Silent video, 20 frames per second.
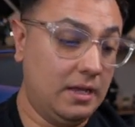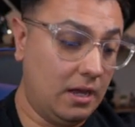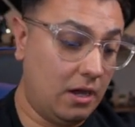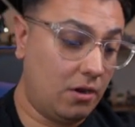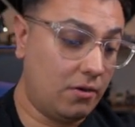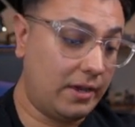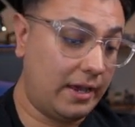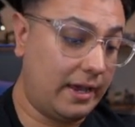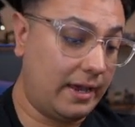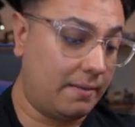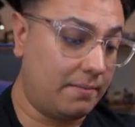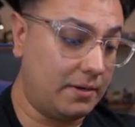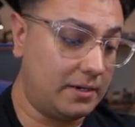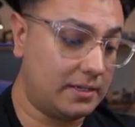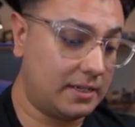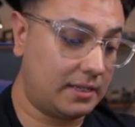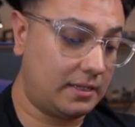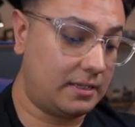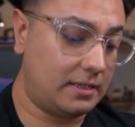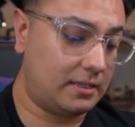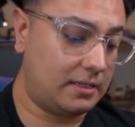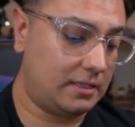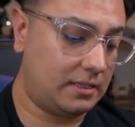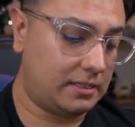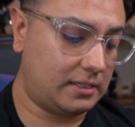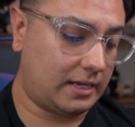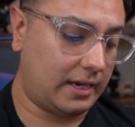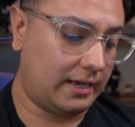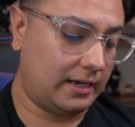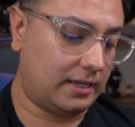Okay, I'm going to set this to the
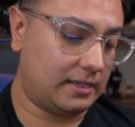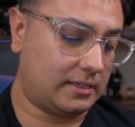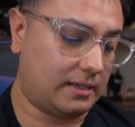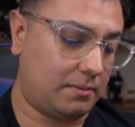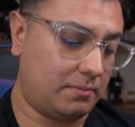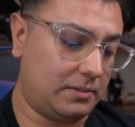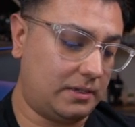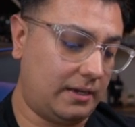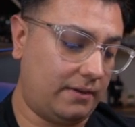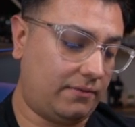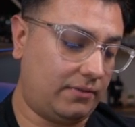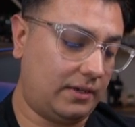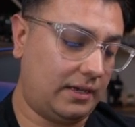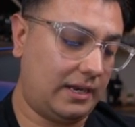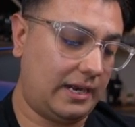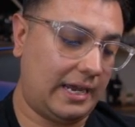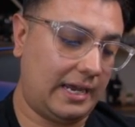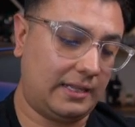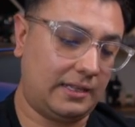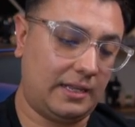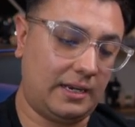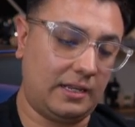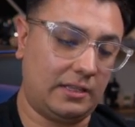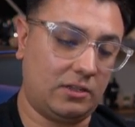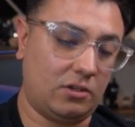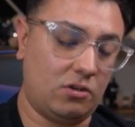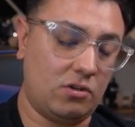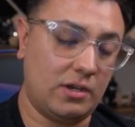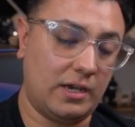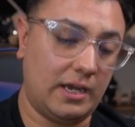side because I'm definitely going to add that in
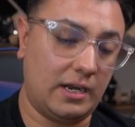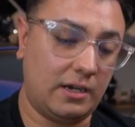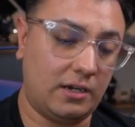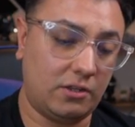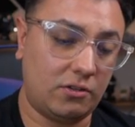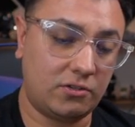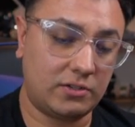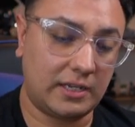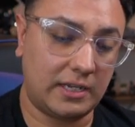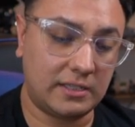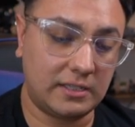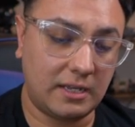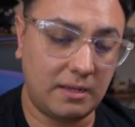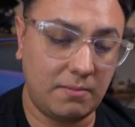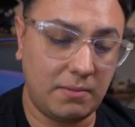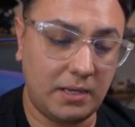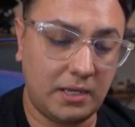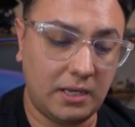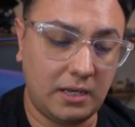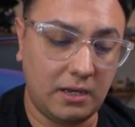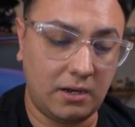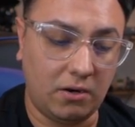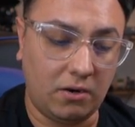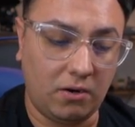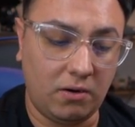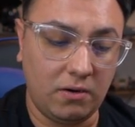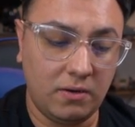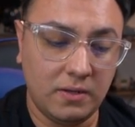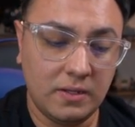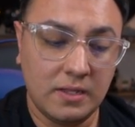there. You get another side scheme
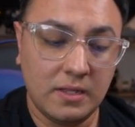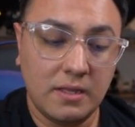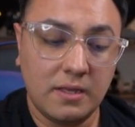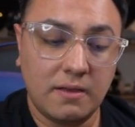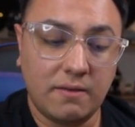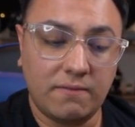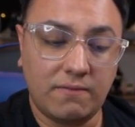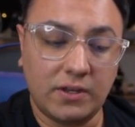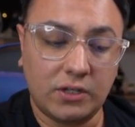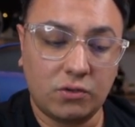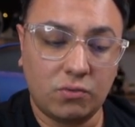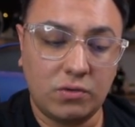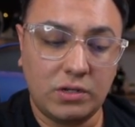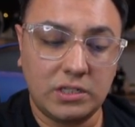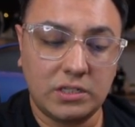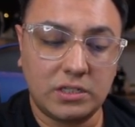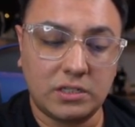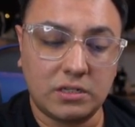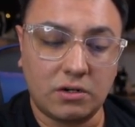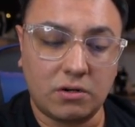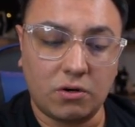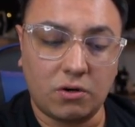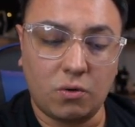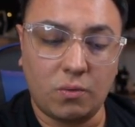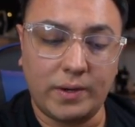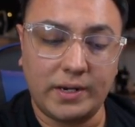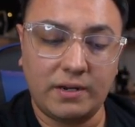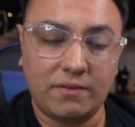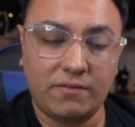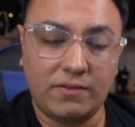here. Victory 0.
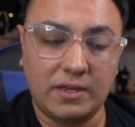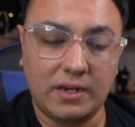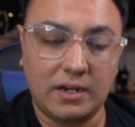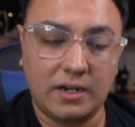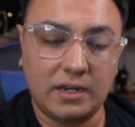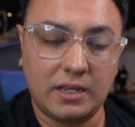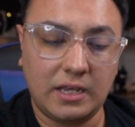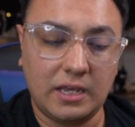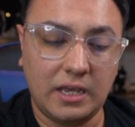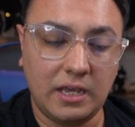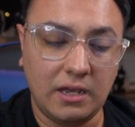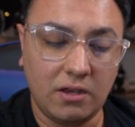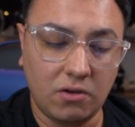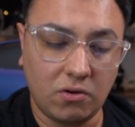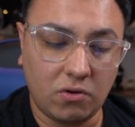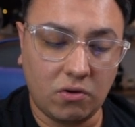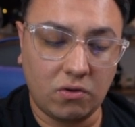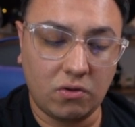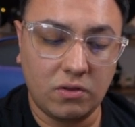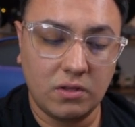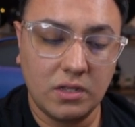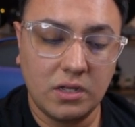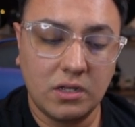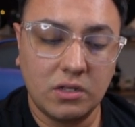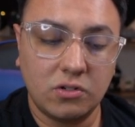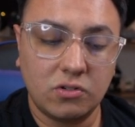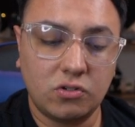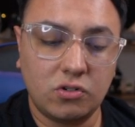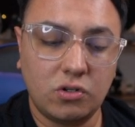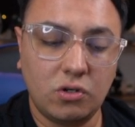When defeated, heal
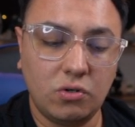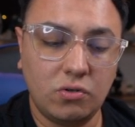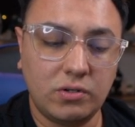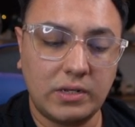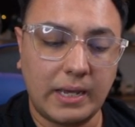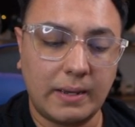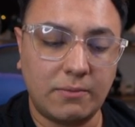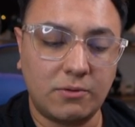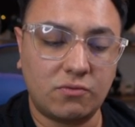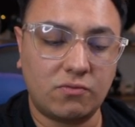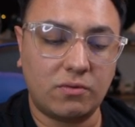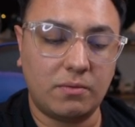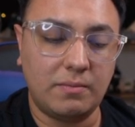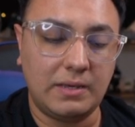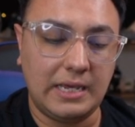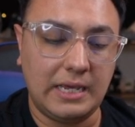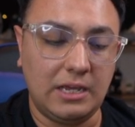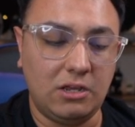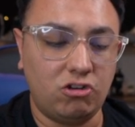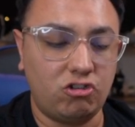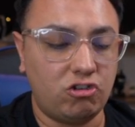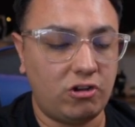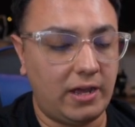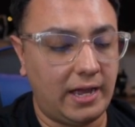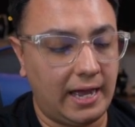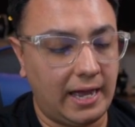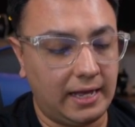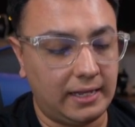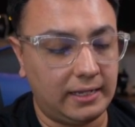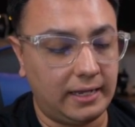2 damage from each
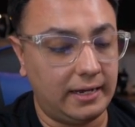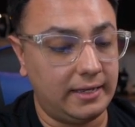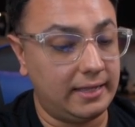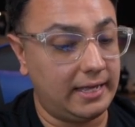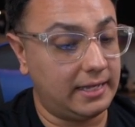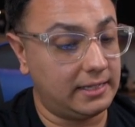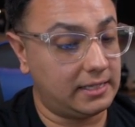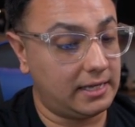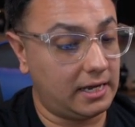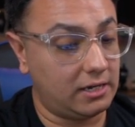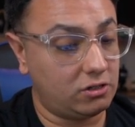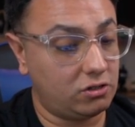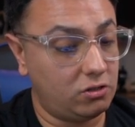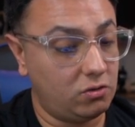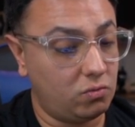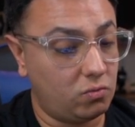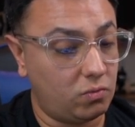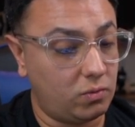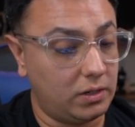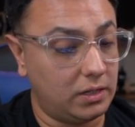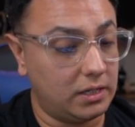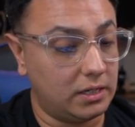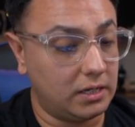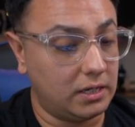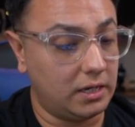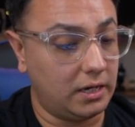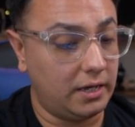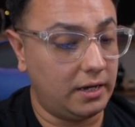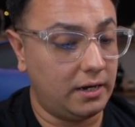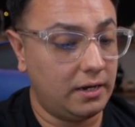ally. That's actually really
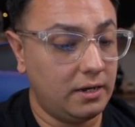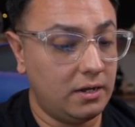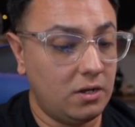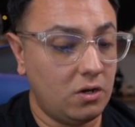good.